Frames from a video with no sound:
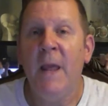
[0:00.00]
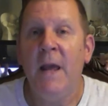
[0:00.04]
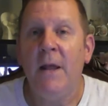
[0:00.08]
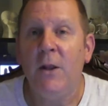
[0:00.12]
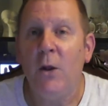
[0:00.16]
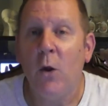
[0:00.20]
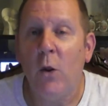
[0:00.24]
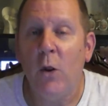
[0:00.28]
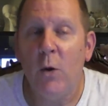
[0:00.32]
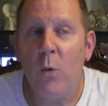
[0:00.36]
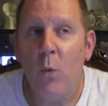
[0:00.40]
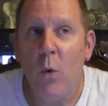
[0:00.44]

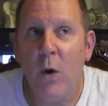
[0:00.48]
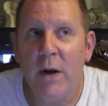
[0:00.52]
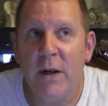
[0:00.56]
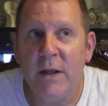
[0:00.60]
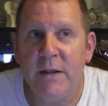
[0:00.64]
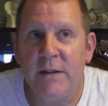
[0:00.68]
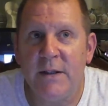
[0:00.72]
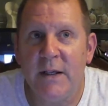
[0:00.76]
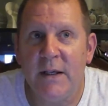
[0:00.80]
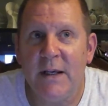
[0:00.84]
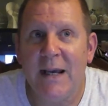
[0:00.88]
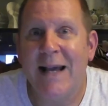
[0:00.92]
The only one
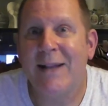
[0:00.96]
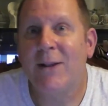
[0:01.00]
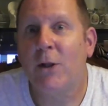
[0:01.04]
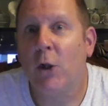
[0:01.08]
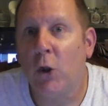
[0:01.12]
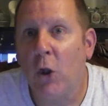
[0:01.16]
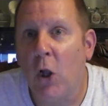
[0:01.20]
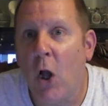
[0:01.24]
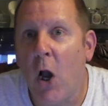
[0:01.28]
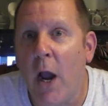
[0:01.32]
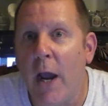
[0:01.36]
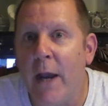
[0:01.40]
is you got the
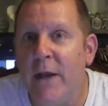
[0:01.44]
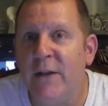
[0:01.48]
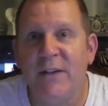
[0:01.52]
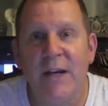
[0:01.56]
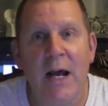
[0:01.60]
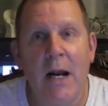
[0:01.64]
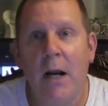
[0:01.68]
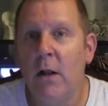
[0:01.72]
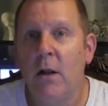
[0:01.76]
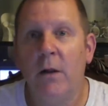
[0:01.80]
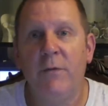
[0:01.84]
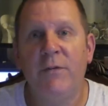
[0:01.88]
Lions.
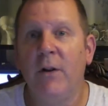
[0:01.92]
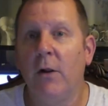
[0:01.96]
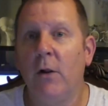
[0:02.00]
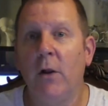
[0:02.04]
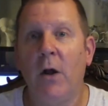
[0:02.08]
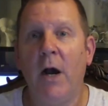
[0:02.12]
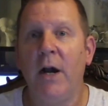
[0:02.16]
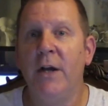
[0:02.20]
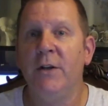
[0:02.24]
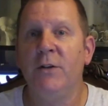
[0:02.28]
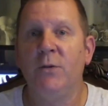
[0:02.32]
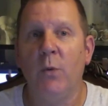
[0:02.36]
I don't know if the
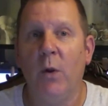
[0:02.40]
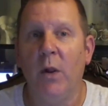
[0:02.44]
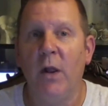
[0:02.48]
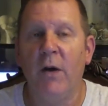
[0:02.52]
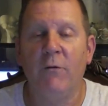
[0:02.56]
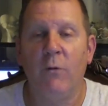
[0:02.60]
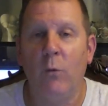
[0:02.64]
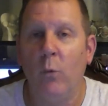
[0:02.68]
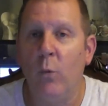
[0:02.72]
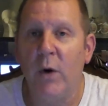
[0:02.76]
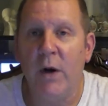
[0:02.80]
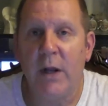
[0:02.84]
Lions will
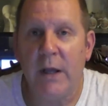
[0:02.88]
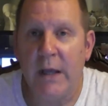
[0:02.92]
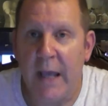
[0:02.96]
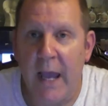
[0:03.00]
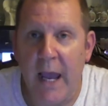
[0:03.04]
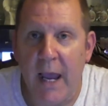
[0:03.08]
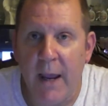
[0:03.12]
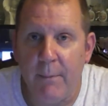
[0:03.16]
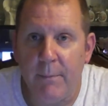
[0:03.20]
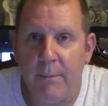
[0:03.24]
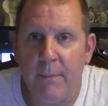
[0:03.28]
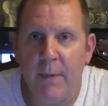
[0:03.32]
ever win a
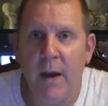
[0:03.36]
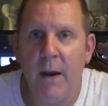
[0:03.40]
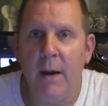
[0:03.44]
game.